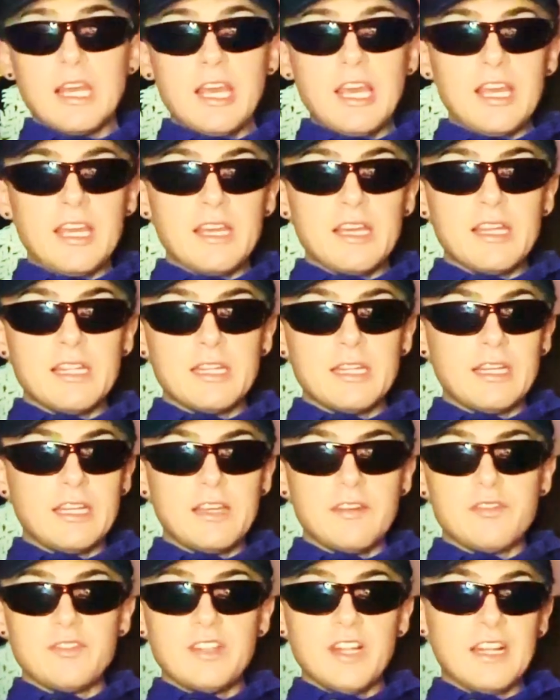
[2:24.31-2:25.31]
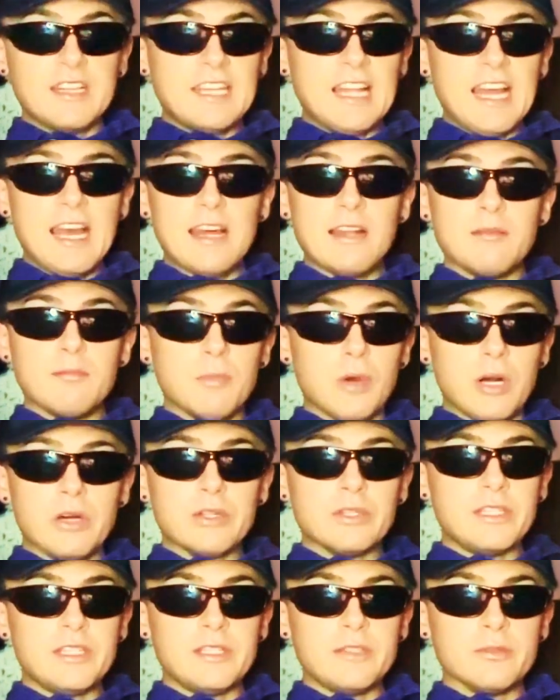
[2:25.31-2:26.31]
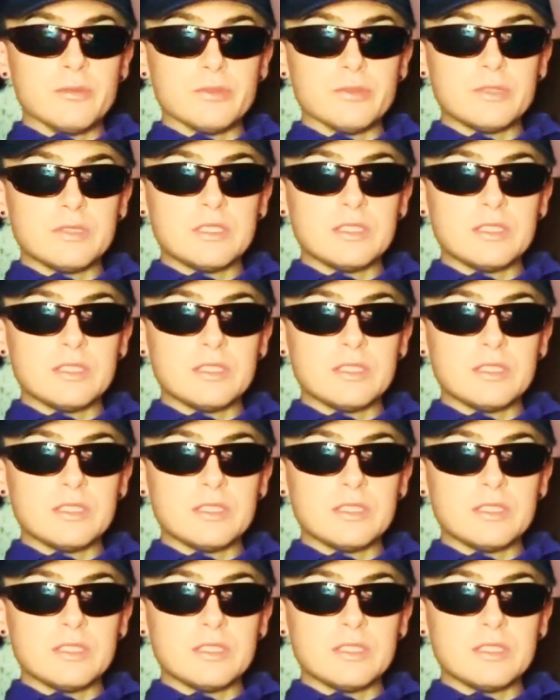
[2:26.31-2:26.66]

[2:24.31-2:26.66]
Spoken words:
And if not that, bald eagles.